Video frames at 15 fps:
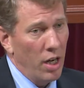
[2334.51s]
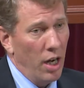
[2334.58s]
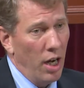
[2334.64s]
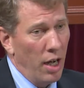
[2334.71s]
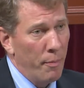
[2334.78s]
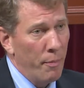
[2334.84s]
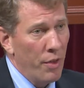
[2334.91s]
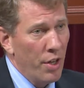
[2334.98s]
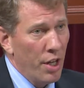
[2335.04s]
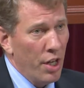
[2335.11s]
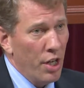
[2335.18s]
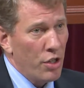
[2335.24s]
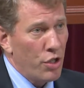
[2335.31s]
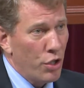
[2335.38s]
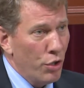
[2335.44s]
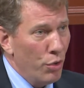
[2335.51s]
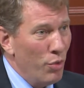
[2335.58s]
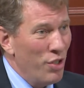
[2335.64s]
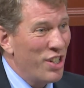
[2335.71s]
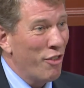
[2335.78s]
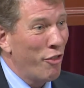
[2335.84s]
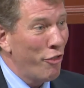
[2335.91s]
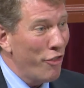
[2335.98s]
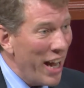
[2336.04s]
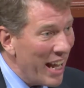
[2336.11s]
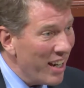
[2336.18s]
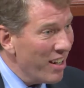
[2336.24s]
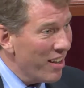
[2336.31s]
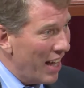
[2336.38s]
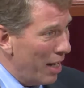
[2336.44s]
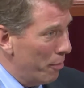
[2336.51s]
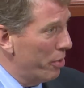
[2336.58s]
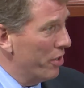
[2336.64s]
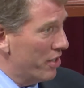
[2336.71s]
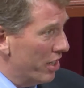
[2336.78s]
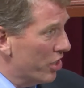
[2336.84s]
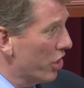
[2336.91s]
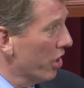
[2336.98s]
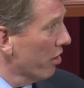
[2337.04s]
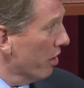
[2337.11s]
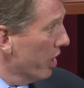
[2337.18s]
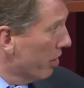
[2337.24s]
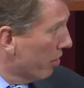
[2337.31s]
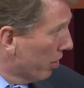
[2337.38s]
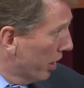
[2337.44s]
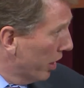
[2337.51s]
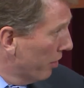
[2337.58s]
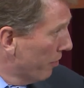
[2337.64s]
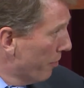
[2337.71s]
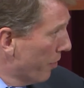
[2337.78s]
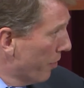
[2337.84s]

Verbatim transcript: um, to defend that position legally.